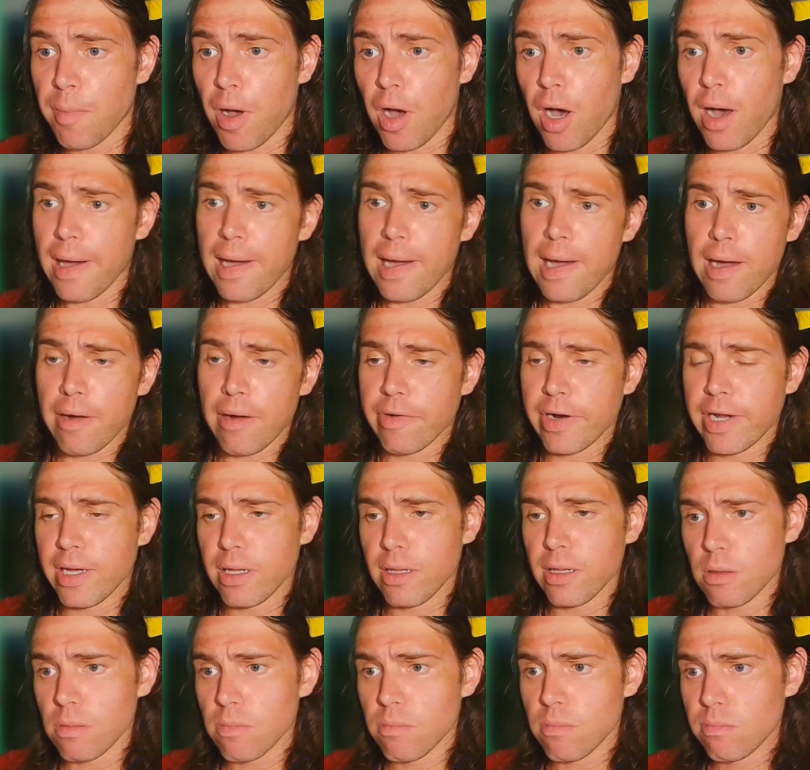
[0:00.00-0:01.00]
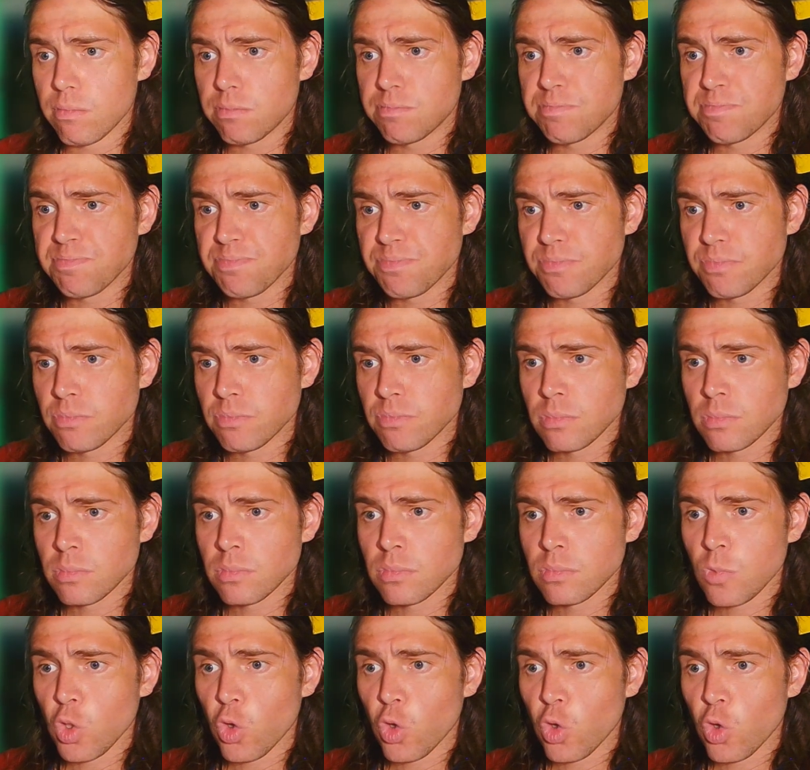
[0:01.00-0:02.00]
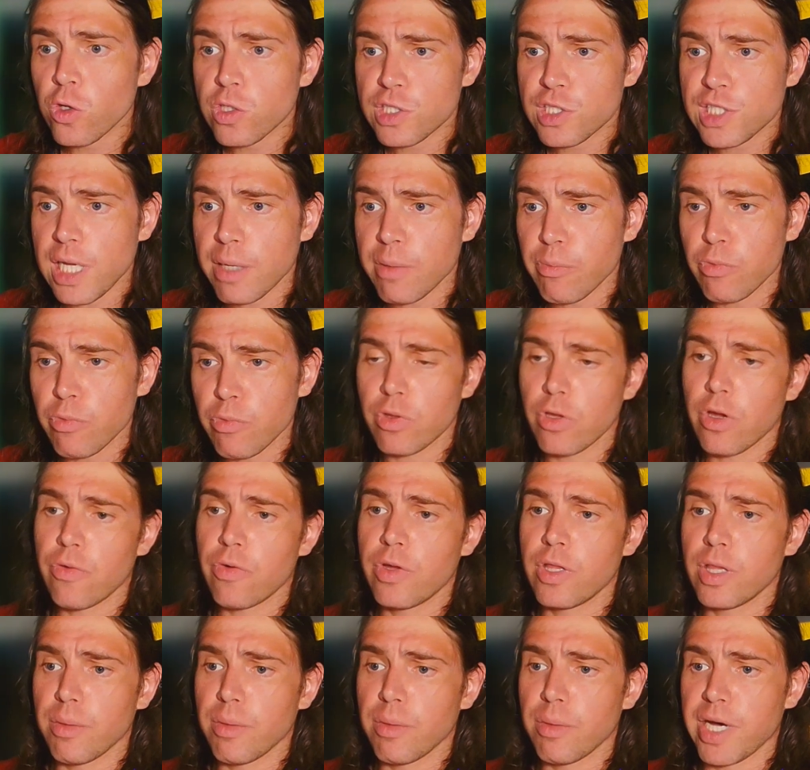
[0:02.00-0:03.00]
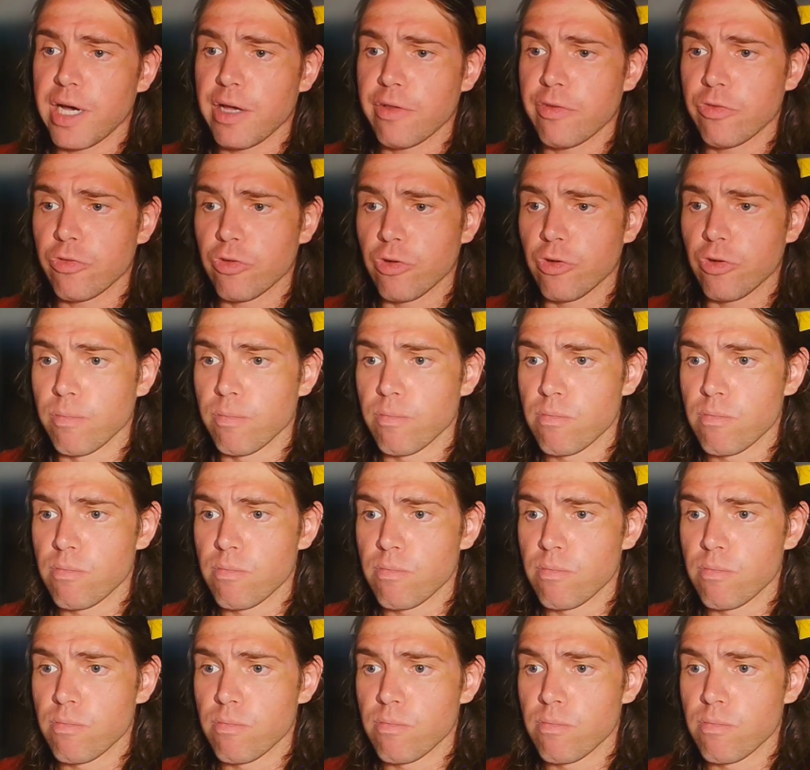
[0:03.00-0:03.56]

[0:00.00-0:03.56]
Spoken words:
IRL. Hooks up with her in the bathroom.